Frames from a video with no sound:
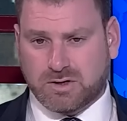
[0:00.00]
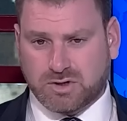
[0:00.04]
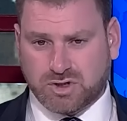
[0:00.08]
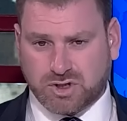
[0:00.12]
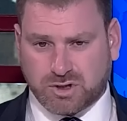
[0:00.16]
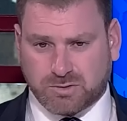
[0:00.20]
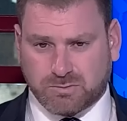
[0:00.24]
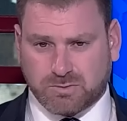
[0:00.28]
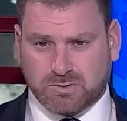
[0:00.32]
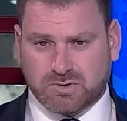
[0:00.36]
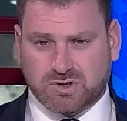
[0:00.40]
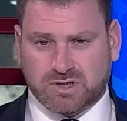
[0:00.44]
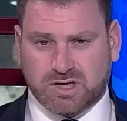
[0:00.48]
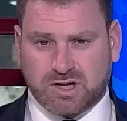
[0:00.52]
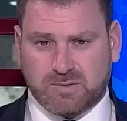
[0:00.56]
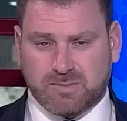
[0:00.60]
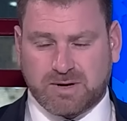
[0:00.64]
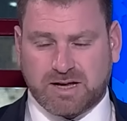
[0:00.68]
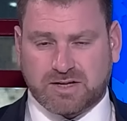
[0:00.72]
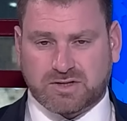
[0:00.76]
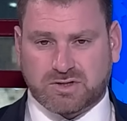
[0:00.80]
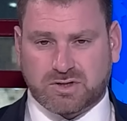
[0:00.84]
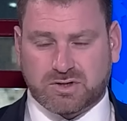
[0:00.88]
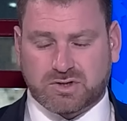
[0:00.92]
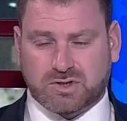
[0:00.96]
Jerusalem
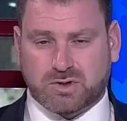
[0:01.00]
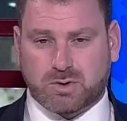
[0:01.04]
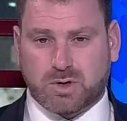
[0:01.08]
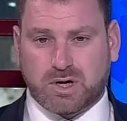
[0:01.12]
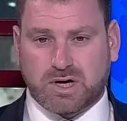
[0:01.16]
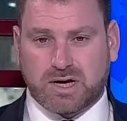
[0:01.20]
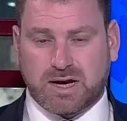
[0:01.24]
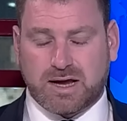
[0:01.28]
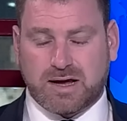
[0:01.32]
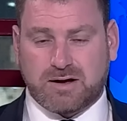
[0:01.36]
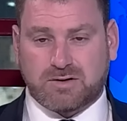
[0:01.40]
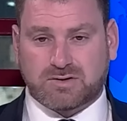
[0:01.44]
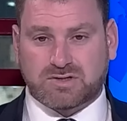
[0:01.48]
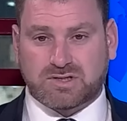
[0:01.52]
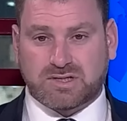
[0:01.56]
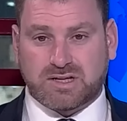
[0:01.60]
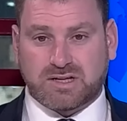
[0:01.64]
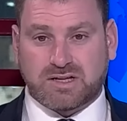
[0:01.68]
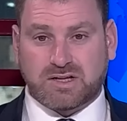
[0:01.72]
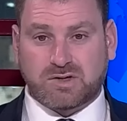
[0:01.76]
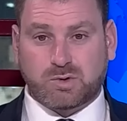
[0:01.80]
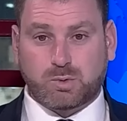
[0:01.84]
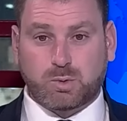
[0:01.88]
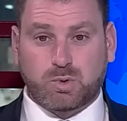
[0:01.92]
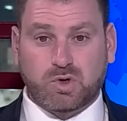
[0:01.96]
has also announced
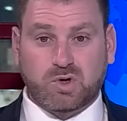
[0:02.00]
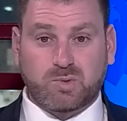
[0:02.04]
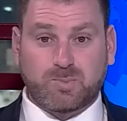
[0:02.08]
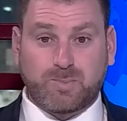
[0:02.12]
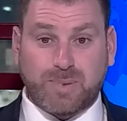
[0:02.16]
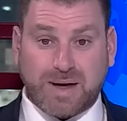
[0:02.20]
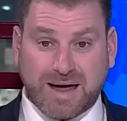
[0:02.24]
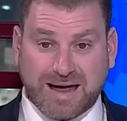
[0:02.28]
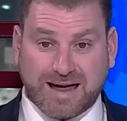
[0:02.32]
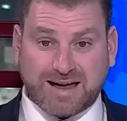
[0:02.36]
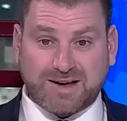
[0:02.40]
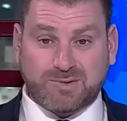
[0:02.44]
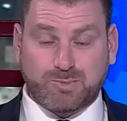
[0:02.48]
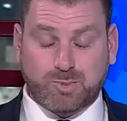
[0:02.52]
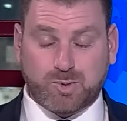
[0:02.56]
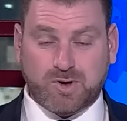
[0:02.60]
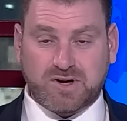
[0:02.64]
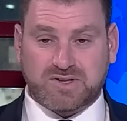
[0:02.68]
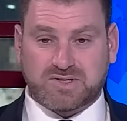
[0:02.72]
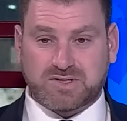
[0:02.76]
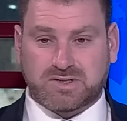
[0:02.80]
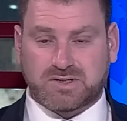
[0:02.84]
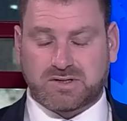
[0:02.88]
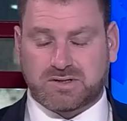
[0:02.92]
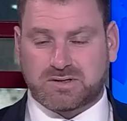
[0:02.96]
that it will back
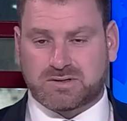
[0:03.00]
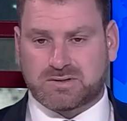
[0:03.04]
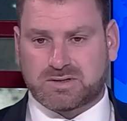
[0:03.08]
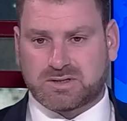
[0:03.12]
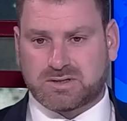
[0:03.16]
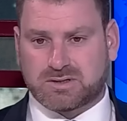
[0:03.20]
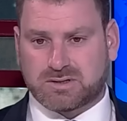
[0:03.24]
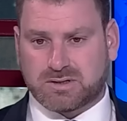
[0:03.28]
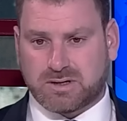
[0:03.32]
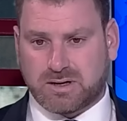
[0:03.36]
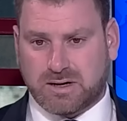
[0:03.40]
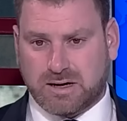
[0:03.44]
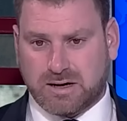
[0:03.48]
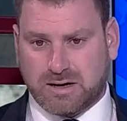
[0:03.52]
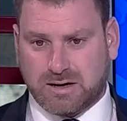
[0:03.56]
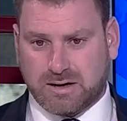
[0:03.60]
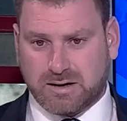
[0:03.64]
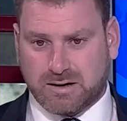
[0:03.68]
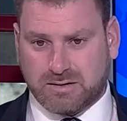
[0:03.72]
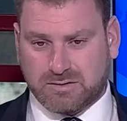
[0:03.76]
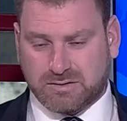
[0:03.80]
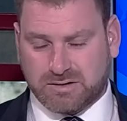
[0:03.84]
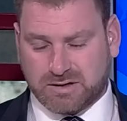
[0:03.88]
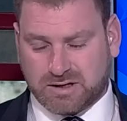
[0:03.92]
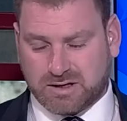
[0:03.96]

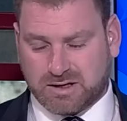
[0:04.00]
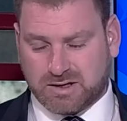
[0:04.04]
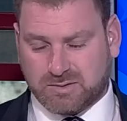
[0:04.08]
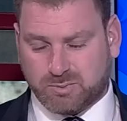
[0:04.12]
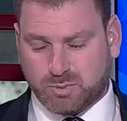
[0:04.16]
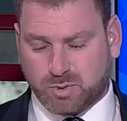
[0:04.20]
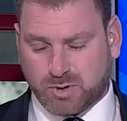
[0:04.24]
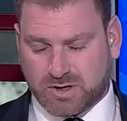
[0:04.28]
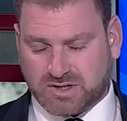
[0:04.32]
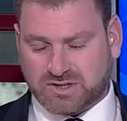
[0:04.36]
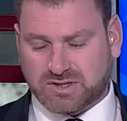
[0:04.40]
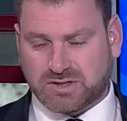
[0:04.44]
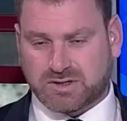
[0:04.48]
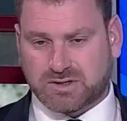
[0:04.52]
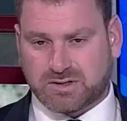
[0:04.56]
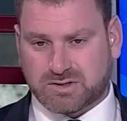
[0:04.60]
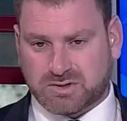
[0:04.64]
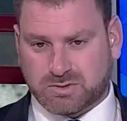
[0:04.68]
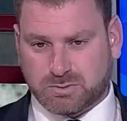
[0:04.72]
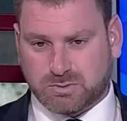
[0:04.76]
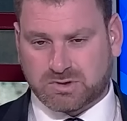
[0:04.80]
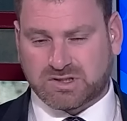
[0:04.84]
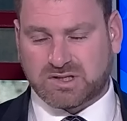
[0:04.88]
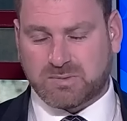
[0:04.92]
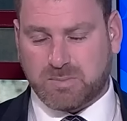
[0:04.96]
the
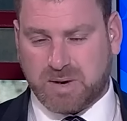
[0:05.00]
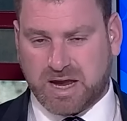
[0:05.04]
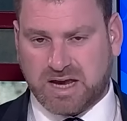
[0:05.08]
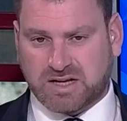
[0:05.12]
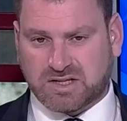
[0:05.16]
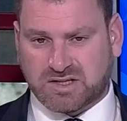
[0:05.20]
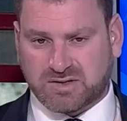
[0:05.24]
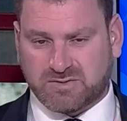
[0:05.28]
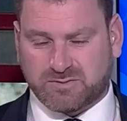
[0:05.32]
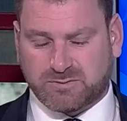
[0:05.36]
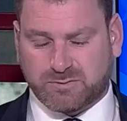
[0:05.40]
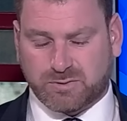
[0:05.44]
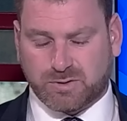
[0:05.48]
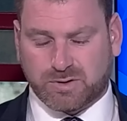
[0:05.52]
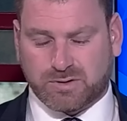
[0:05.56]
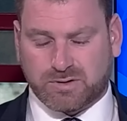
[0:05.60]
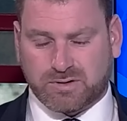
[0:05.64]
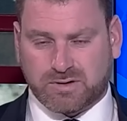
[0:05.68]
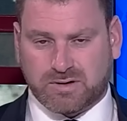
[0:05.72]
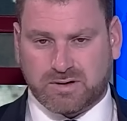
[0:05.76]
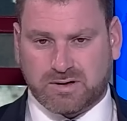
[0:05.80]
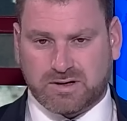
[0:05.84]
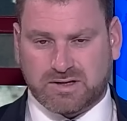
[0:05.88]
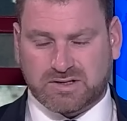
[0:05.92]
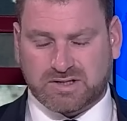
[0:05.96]
president's ultimatum for
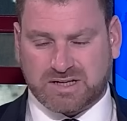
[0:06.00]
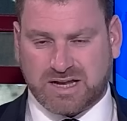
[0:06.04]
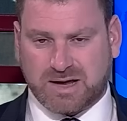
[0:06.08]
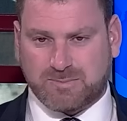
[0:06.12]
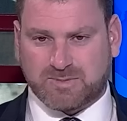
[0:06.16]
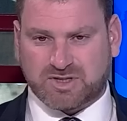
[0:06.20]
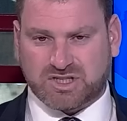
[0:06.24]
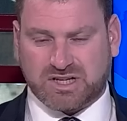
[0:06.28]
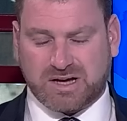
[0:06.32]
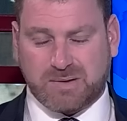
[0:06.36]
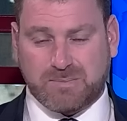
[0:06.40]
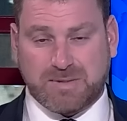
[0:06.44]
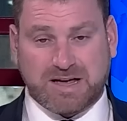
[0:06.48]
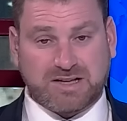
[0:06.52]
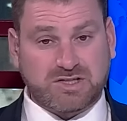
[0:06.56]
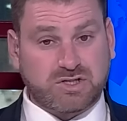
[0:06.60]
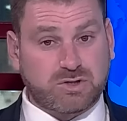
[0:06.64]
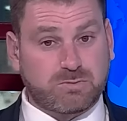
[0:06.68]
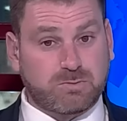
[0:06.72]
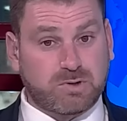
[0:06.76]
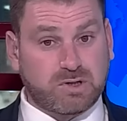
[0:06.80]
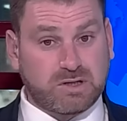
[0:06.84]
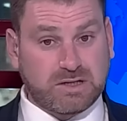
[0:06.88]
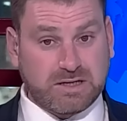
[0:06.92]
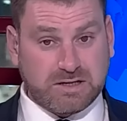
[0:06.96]
the Islamist Hamas
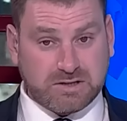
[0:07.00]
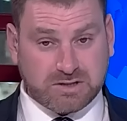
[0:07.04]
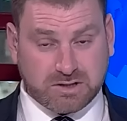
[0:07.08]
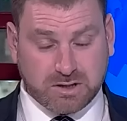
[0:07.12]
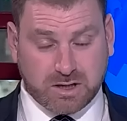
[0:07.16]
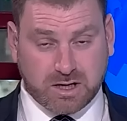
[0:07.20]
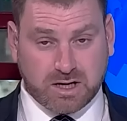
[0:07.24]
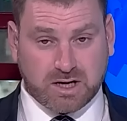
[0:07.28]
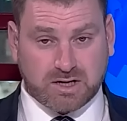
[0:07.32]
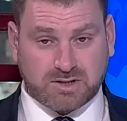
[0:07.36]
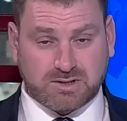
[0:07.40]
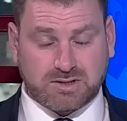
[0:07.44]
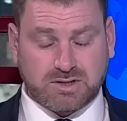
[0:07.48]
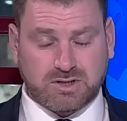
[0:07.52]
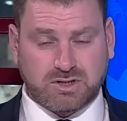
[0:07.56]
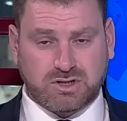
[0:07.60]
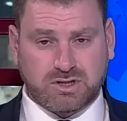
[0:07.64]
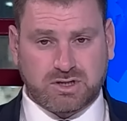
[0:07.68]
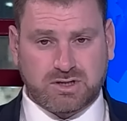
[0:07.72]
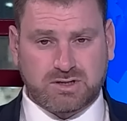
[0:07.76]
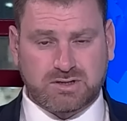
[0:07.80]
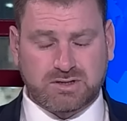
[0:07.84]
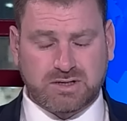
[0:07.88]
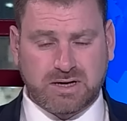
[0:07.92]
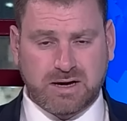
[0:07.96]
to release the
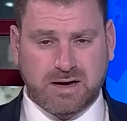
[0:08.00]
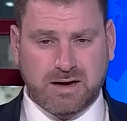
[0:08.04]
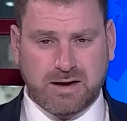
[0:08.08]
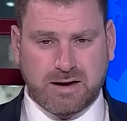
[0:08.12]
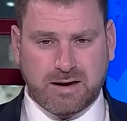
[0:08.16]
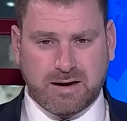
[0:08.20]
hostages.